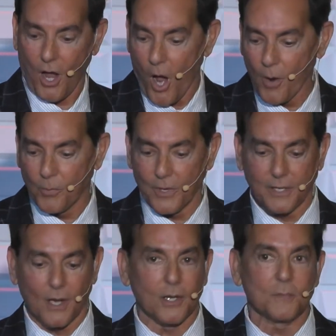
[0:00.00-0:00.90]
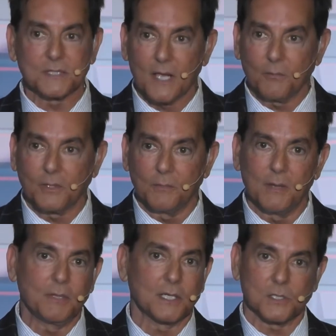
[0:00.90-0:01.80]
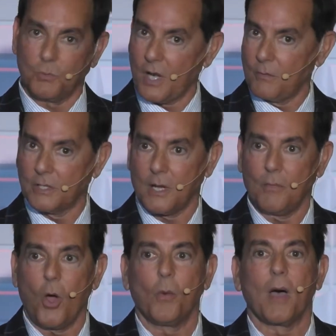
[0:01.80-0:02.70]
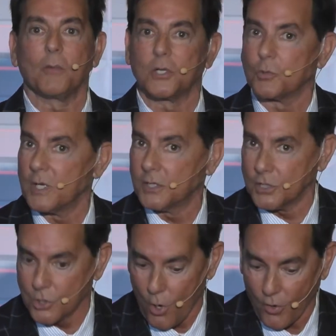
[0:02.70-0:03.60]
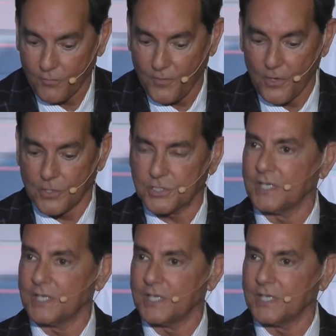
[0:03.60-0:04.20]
Aubrey got upset with me because when I would come home, I would greet the dog first.